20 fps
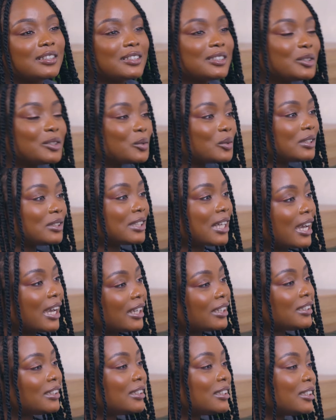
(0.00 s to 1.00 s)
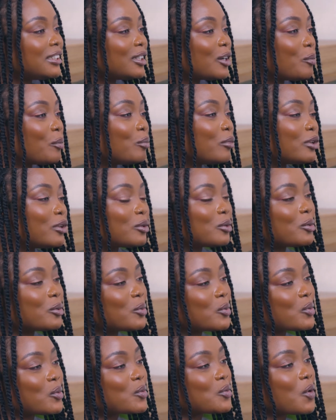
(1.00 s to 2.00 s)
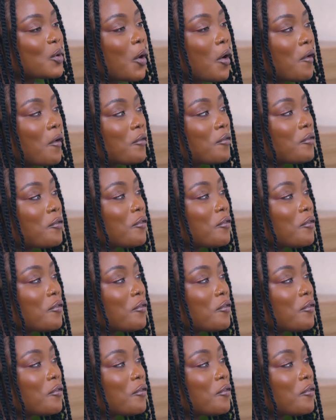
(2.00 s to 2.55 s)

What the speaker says: little tiny molecules of